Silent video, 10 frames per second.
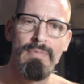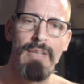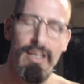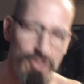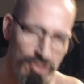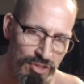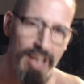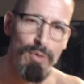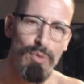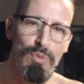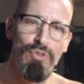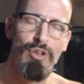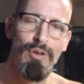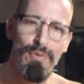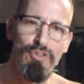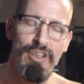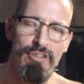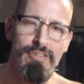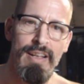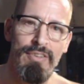And sales of
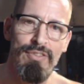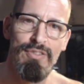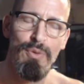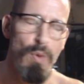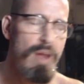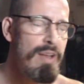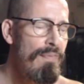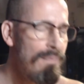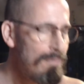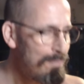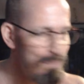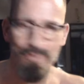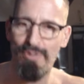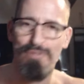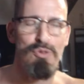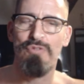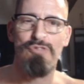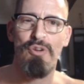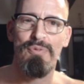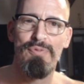cigarettes went through the
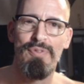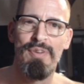roof.